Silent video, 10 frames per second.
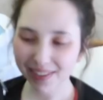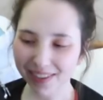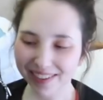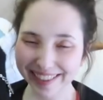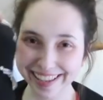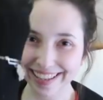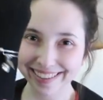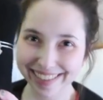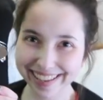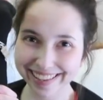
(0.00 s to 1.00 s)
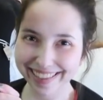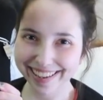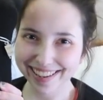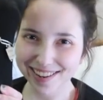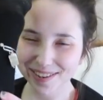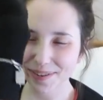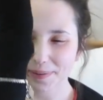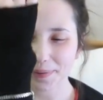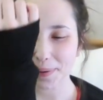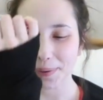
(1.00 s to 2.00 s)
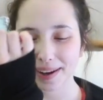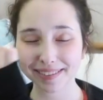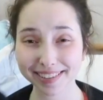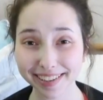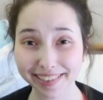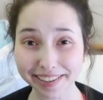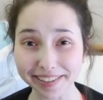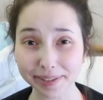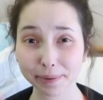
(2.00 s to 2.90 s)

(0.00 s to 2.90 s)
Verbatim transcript: So thank you, thank you, thank you to whoever sent this.